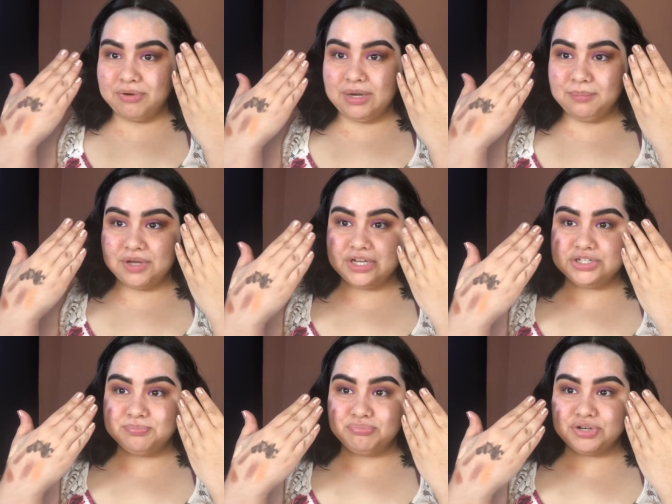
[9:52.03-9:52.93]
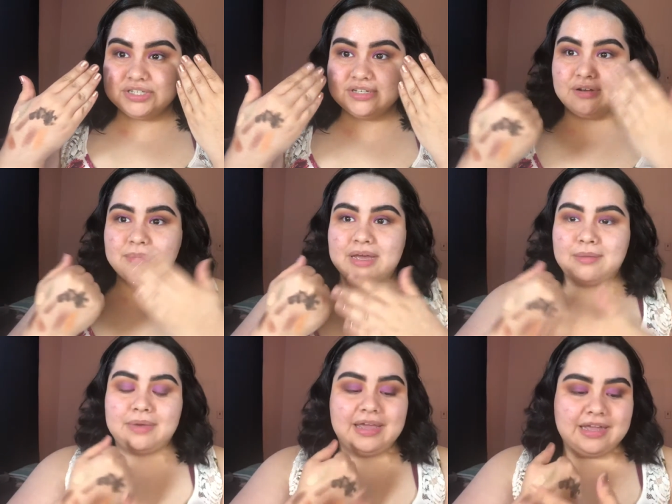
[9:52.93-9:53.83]
pretty much pretty oh my
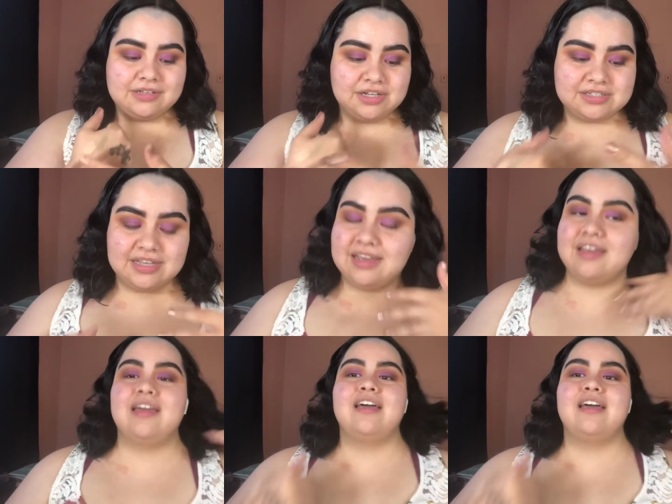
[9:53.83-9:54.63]
god my hand looks like